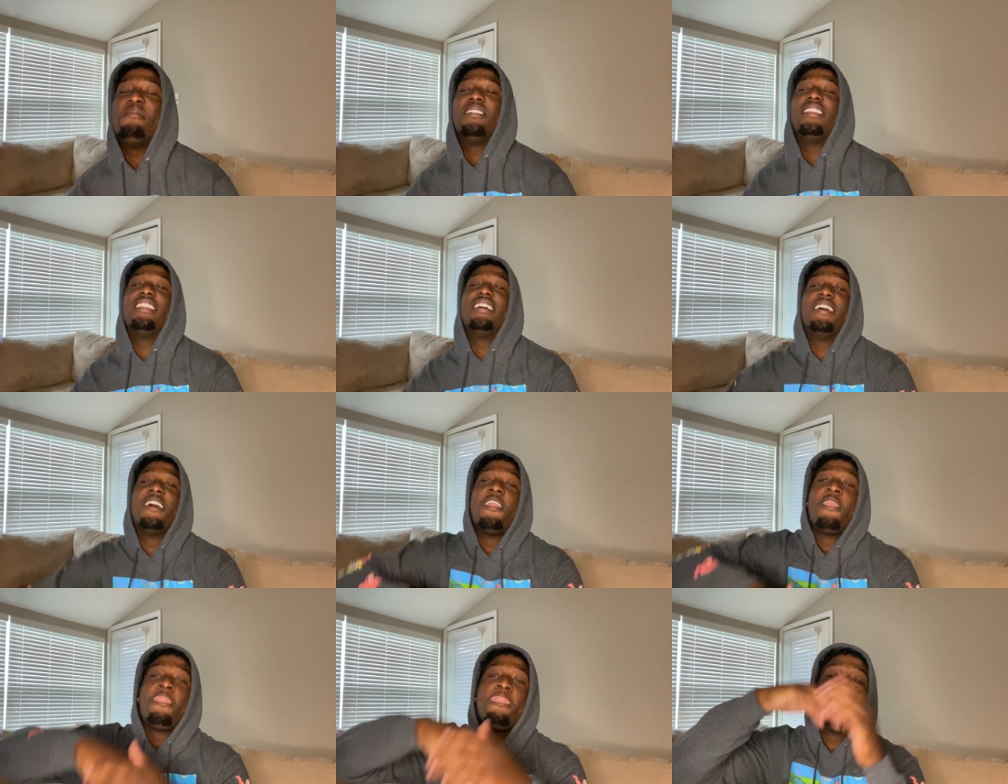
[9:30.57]
but
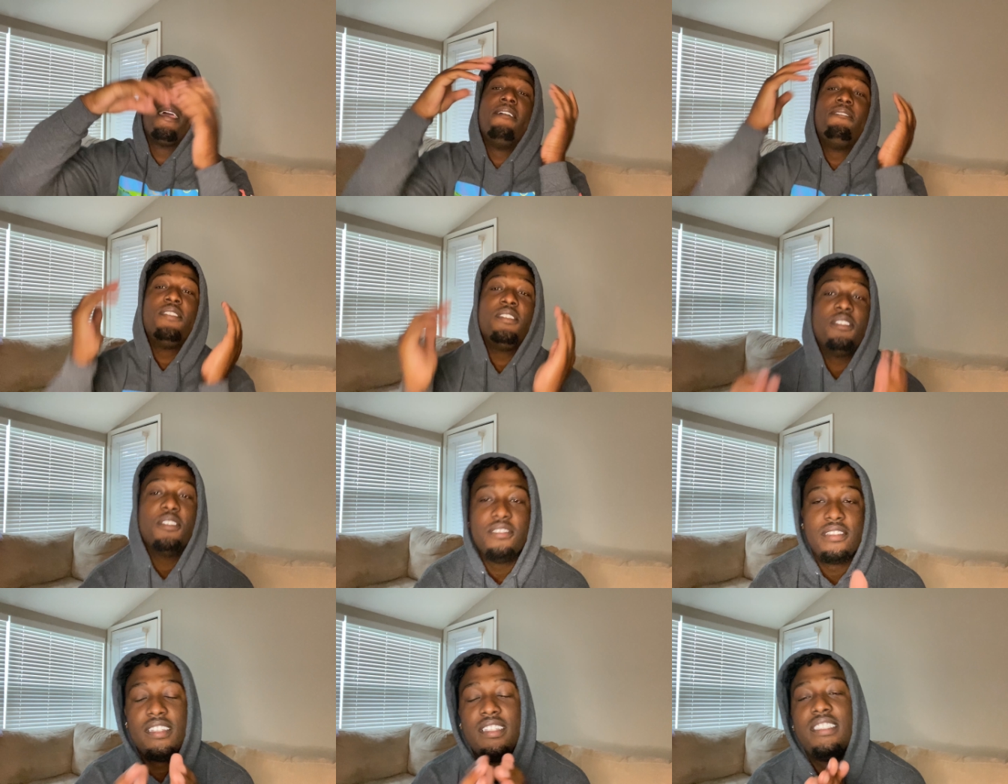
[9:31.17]
look, if you're
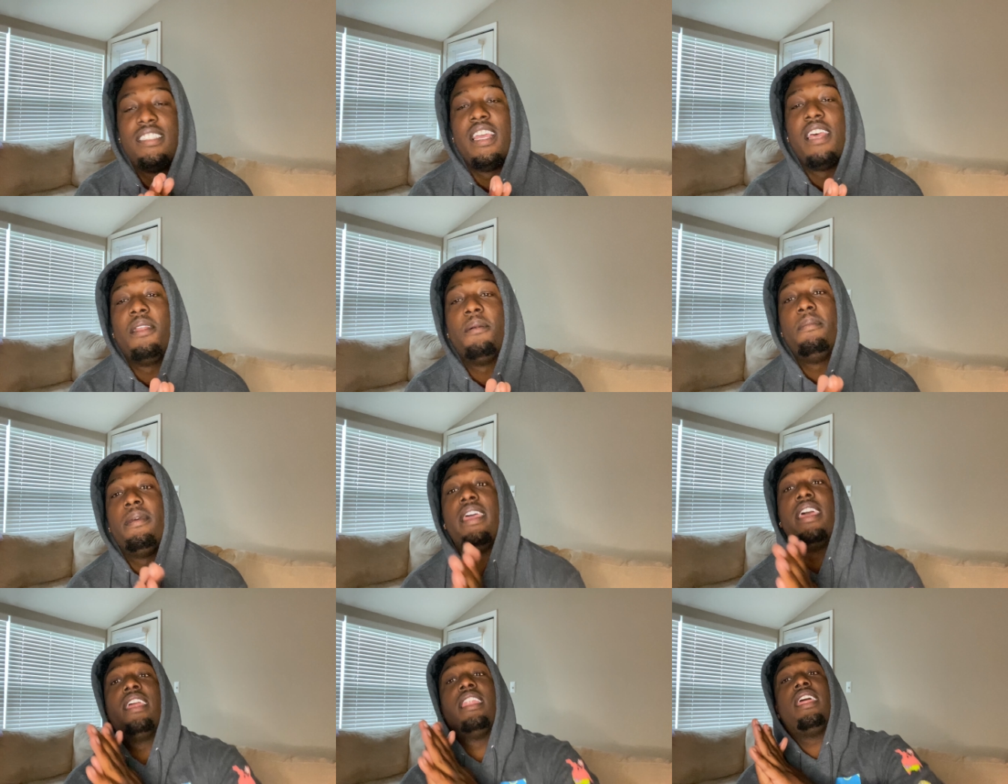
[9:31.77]
new to the channel,
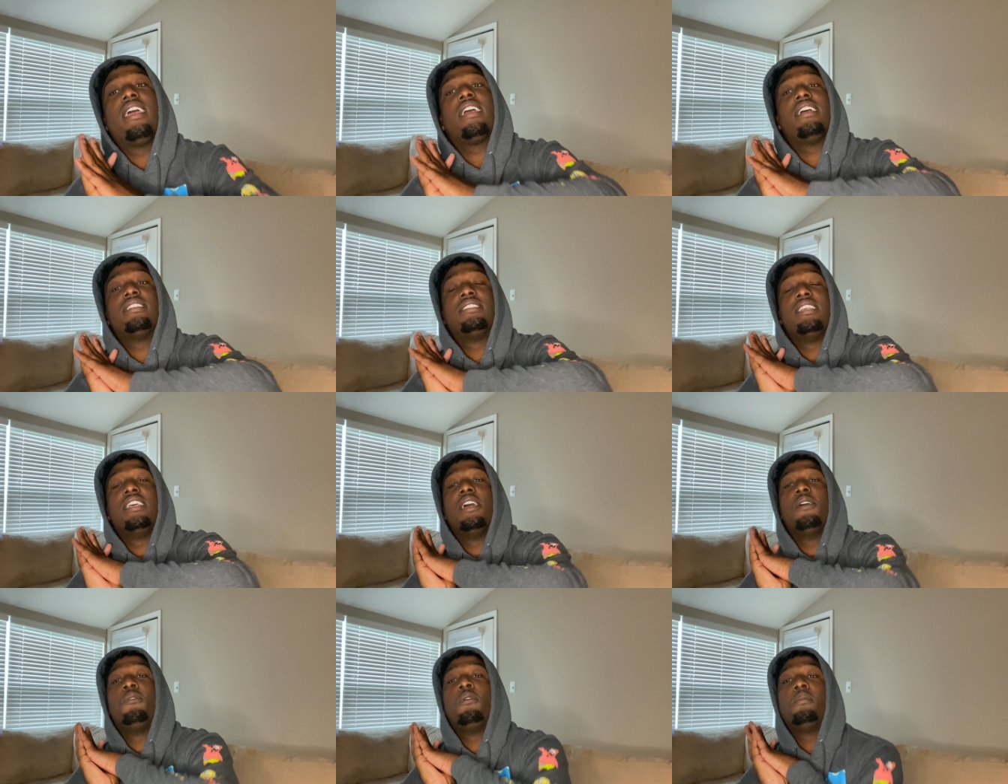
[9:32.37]
man, like I
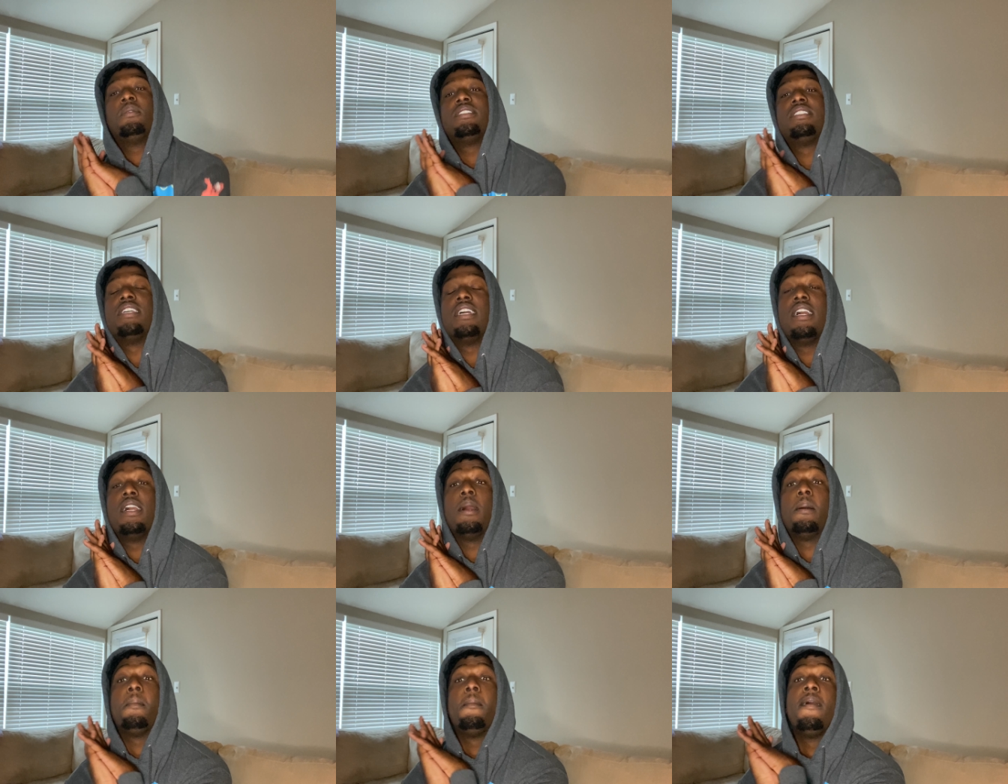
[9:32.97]
said, one more
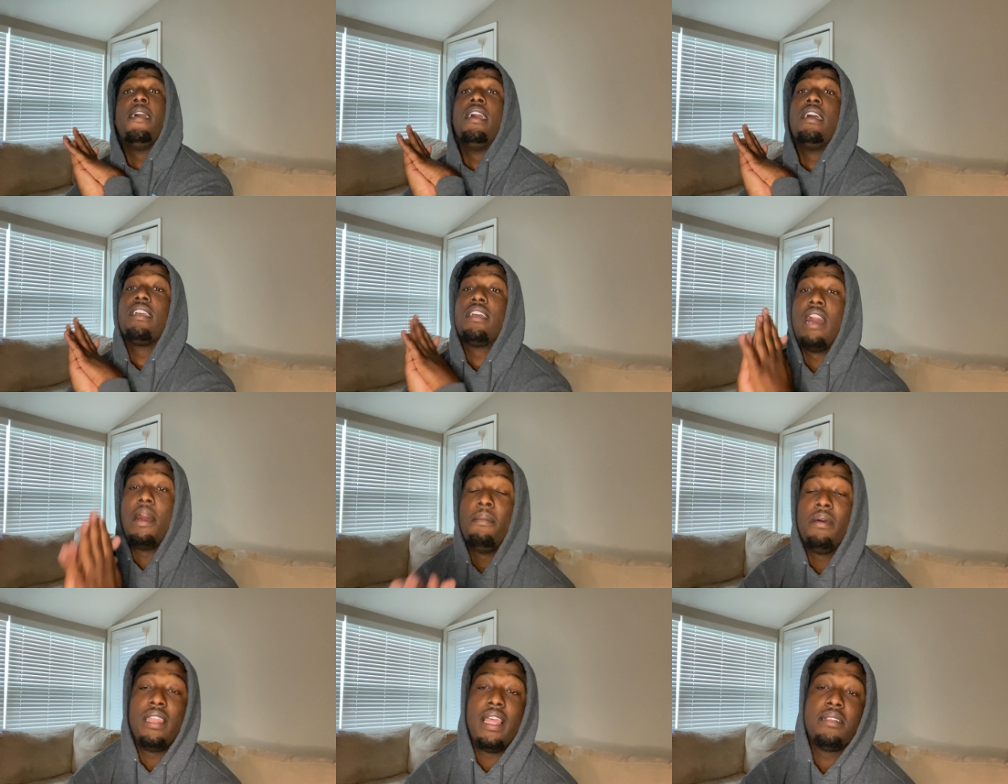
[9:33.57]
time,
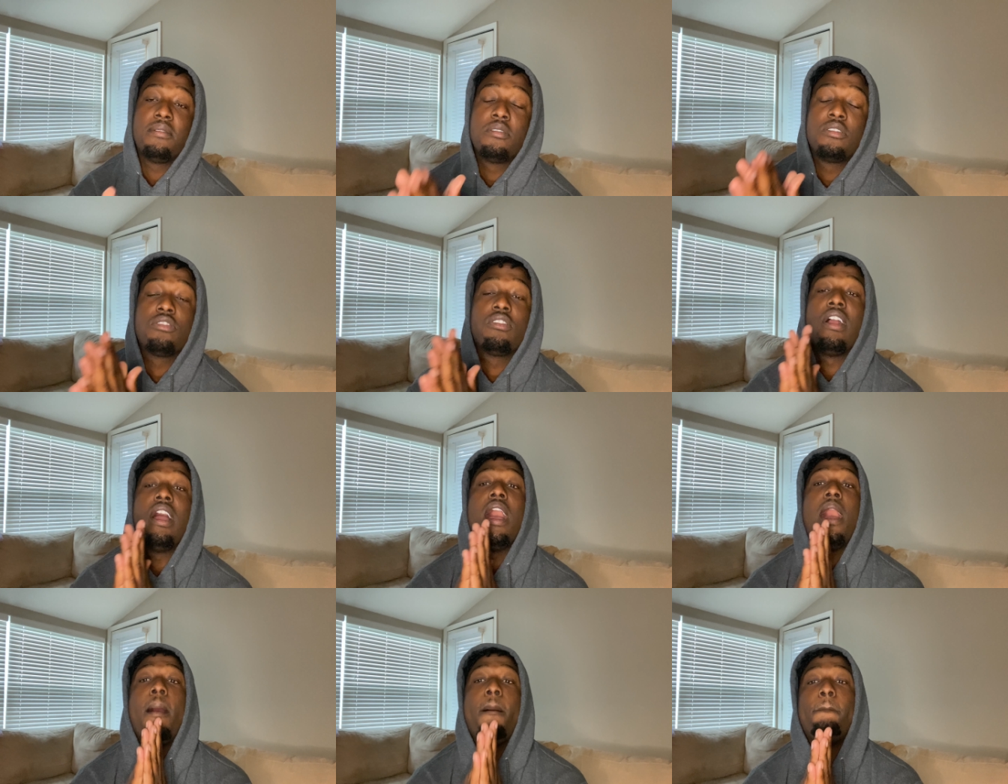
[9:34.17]
comment, like,
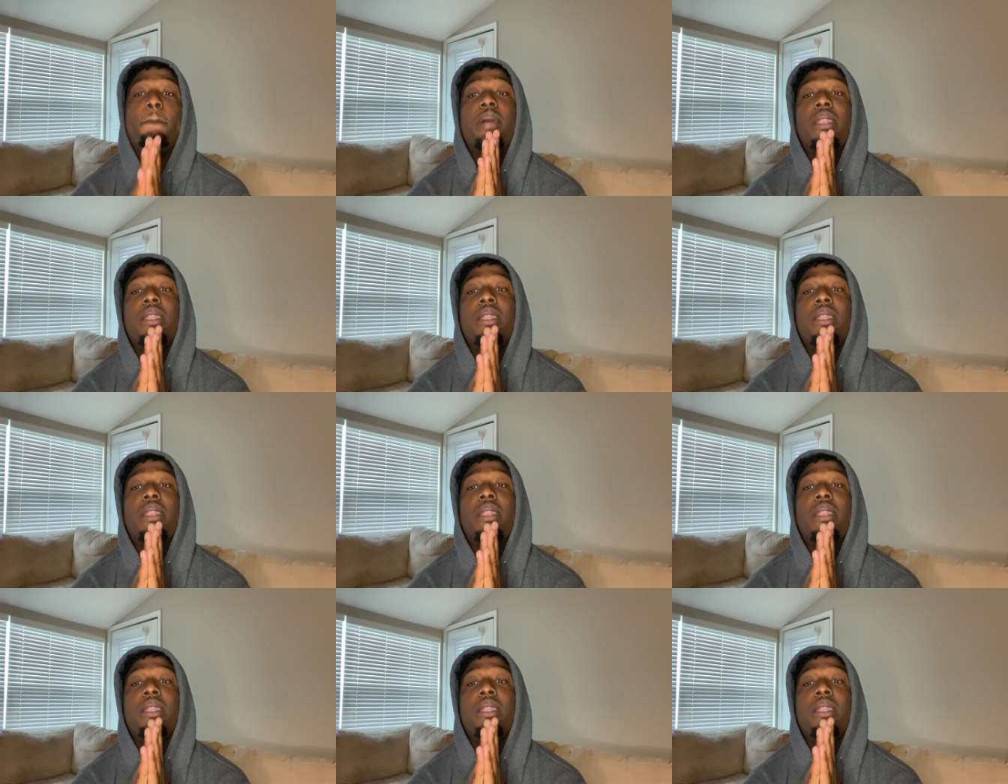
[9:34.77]
subscribe.